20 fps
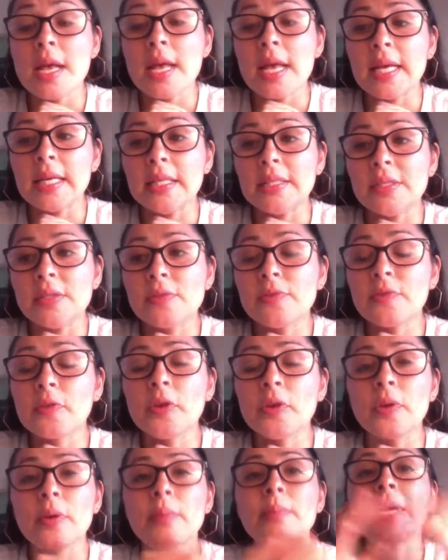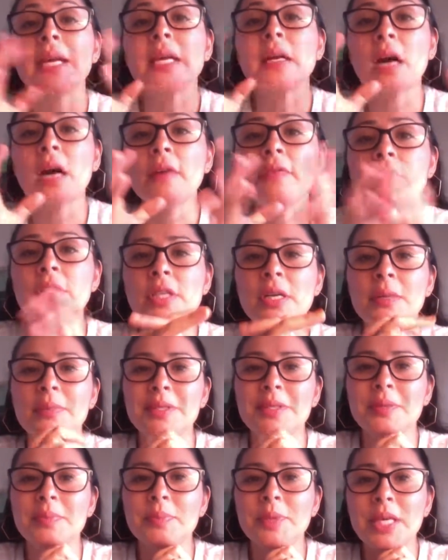And for my kapha
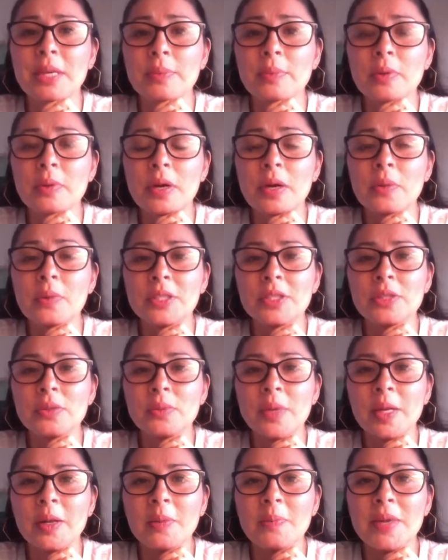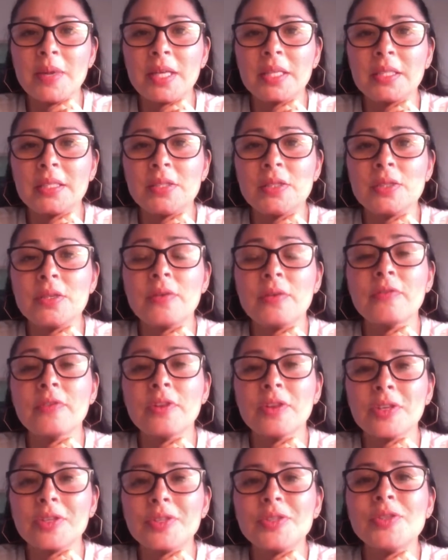dominant people, I want to recommend for
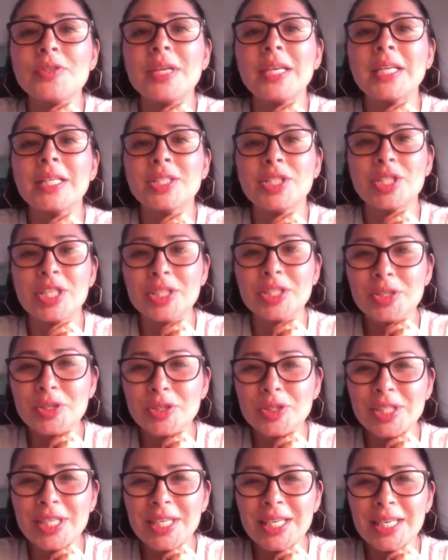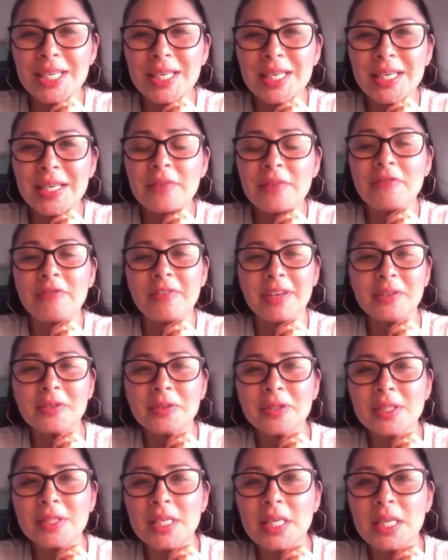you to drink ginger tea,
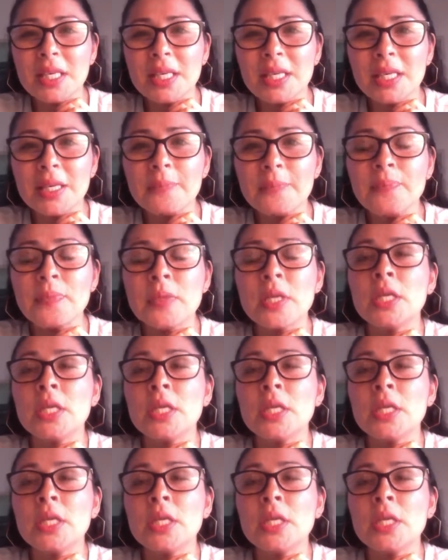fennel tea,